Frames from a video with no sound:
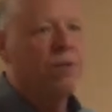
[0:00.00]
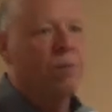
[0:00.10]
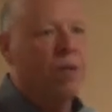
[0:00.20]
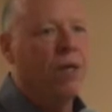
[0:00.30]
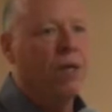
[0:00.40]
to
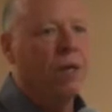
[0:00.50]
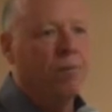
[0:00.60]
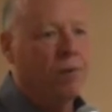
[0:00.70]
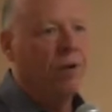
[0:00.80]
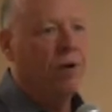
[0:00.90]
be a
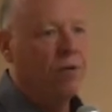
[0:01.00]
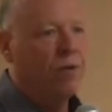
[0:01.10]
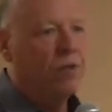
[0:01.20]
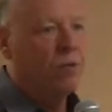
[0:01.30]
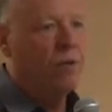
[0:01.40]
part of
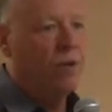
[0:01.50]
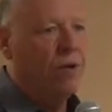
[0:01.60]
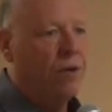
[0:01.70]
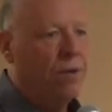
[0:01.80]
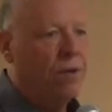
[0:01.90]
this with
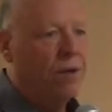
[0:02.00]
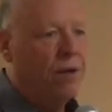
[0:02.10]
you.